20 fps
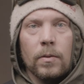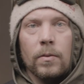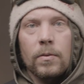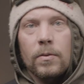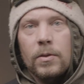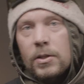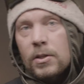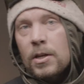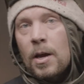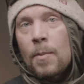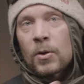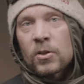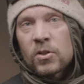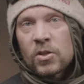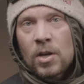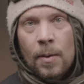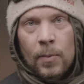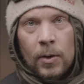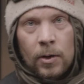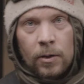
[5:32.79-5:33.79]
this coming
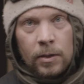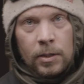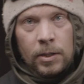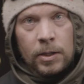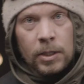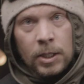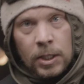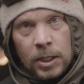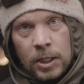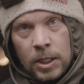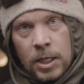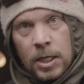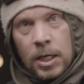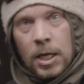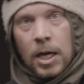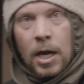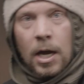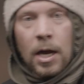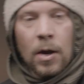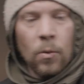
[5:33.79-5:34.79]
summer,
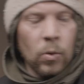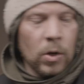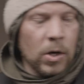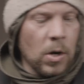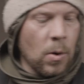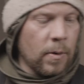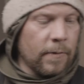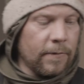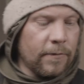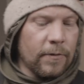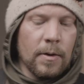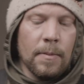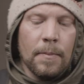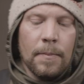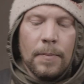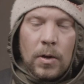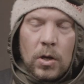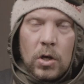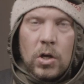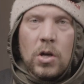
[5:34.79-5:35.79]
we're going
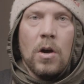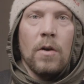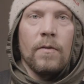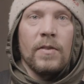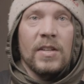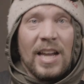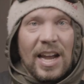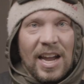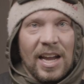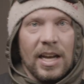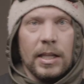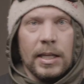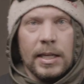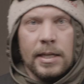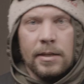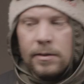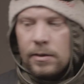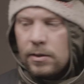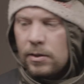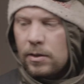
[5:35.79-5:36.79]
from COVID to
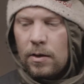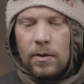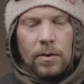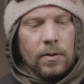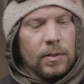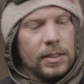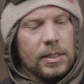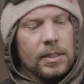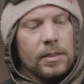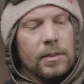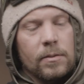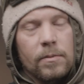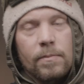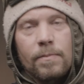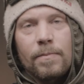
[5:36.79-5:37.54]
aliens, so it's